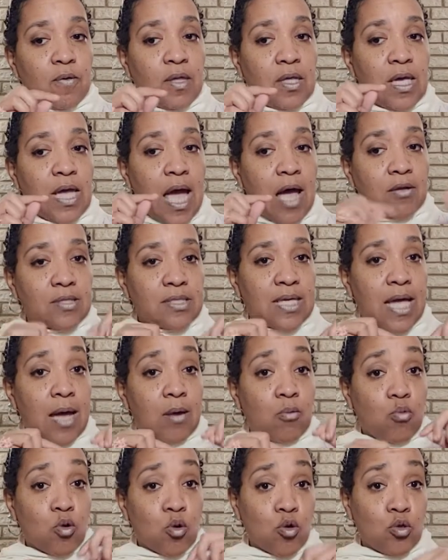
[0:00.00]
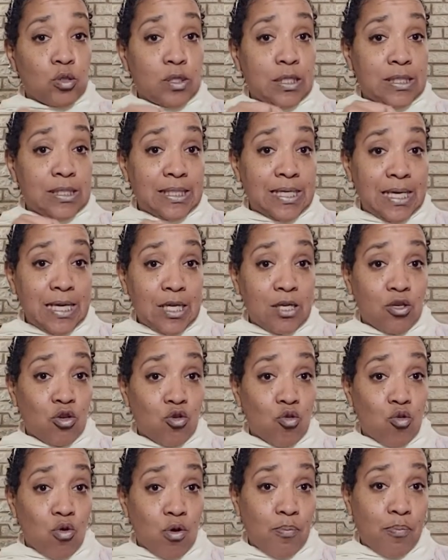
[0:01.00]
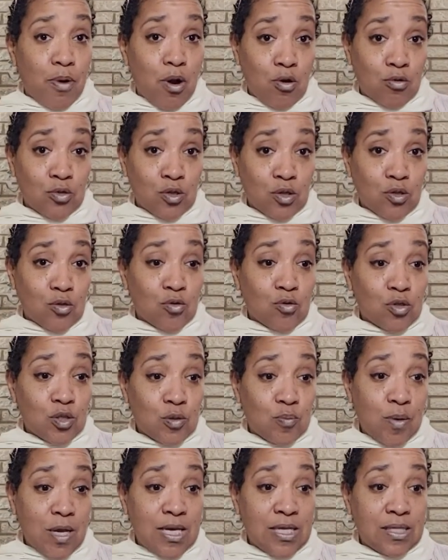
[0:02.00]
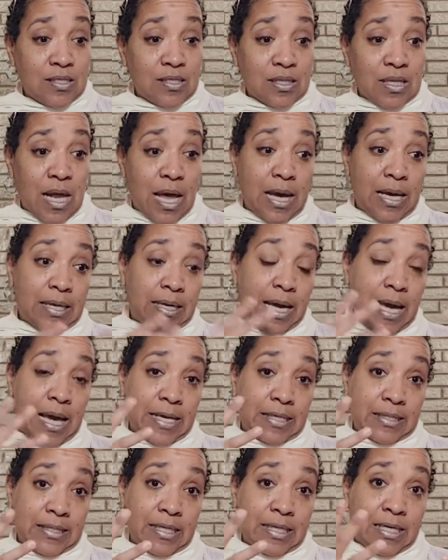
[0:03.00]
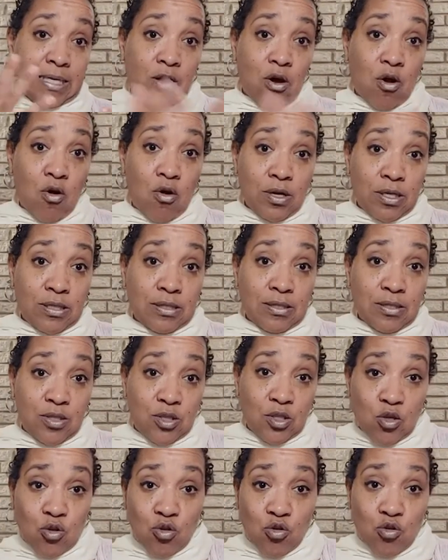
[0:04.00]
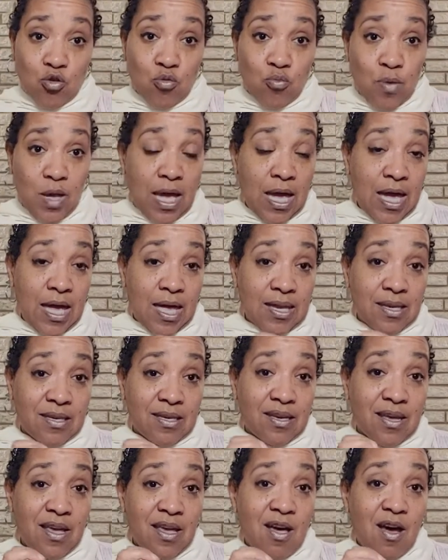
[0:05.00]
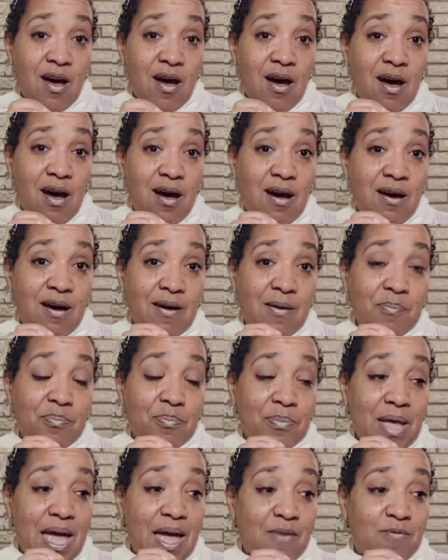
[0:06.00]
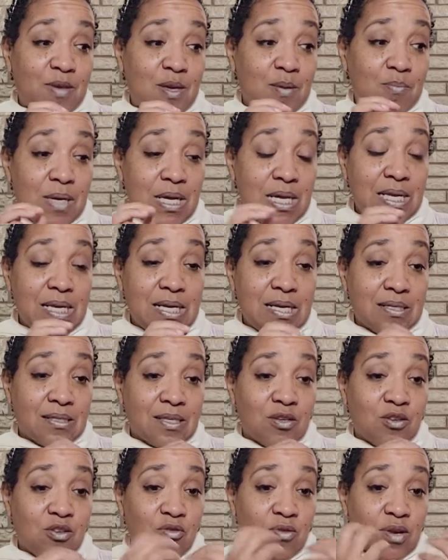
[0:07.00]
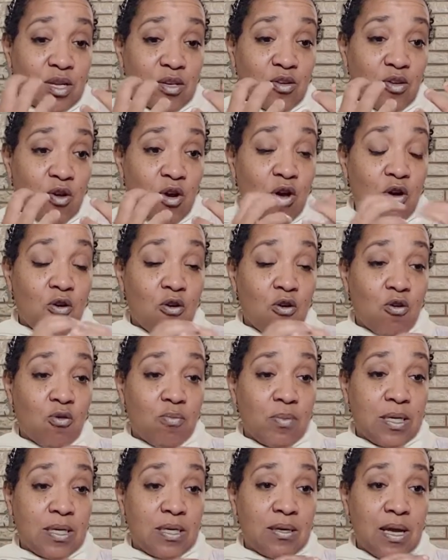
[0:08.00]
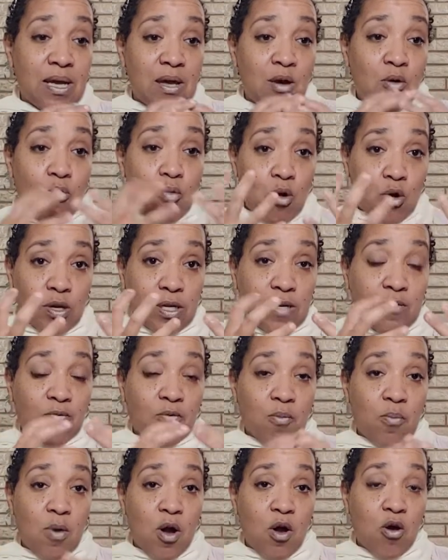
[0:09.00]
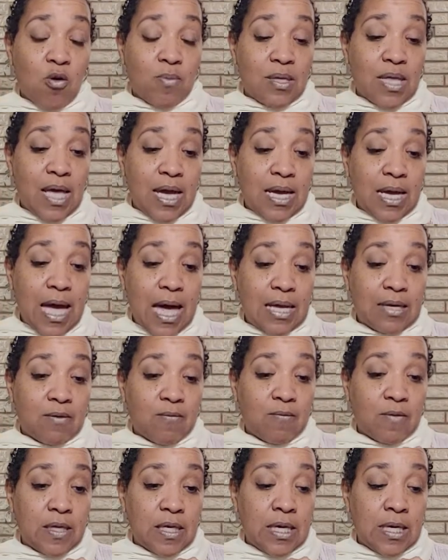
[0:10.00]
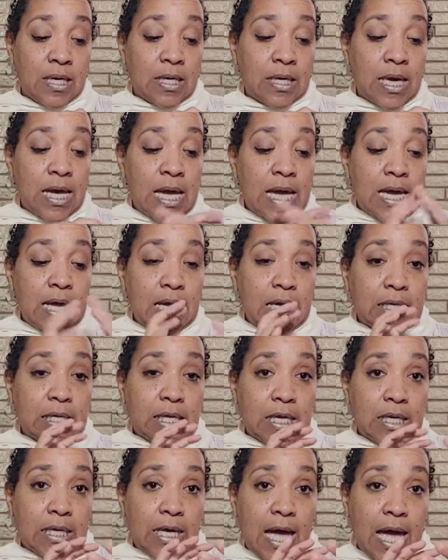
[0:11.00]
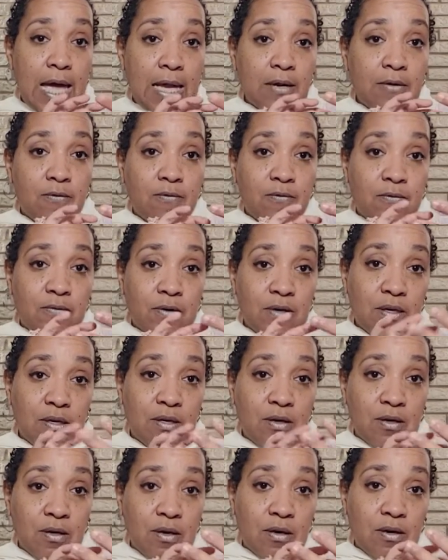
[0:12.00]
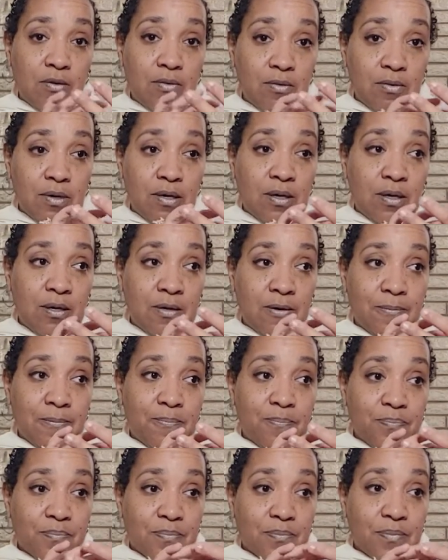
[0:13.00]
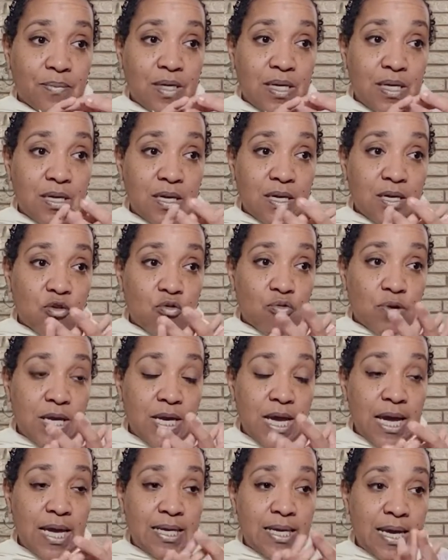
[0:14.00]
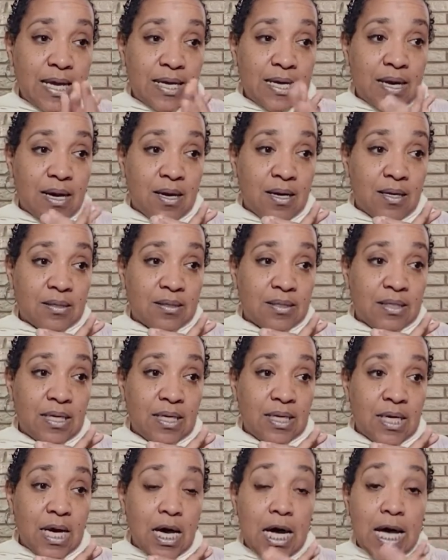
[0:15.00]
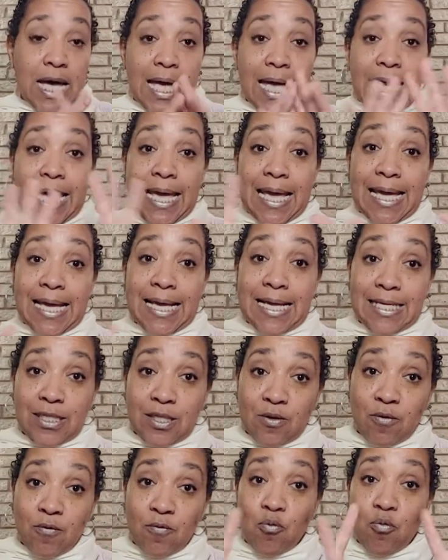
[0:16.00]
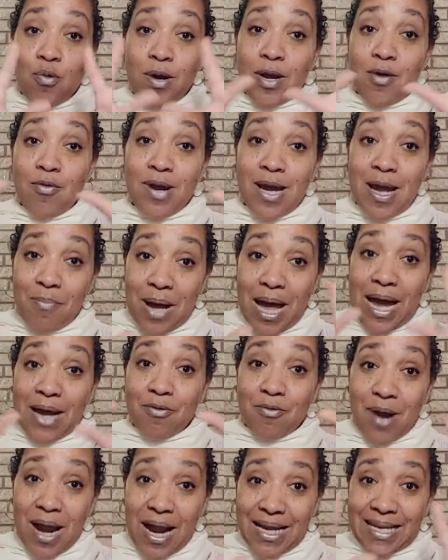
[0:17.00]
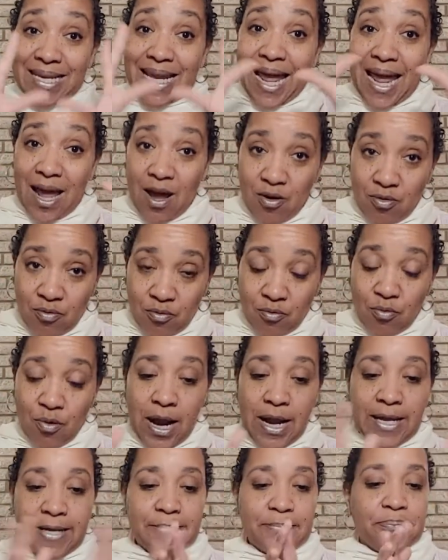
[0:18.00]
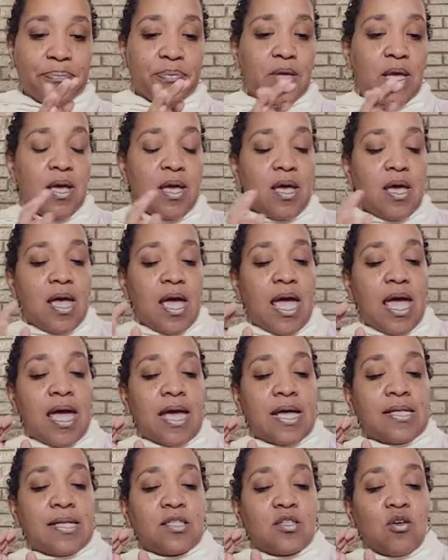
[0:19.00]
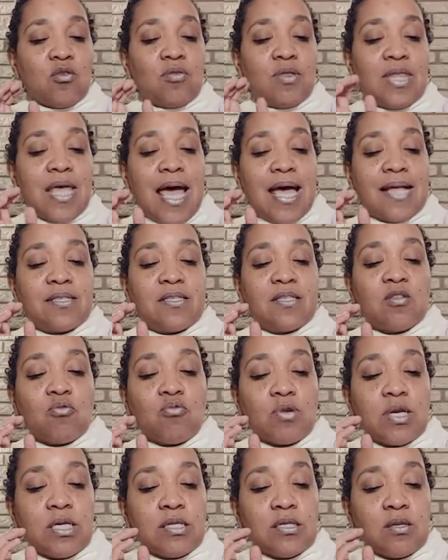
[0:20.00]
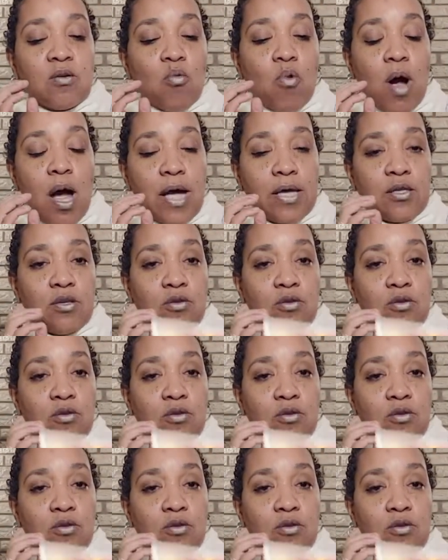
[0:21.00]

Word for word: the outside world is in your personal space, like as in on Zoom and um, having meetings and you're in your home and working from home and that kind of thing, it can kind of, you know, um, it can create a, uh, a haze of where am I right now, right? And so that's the reason why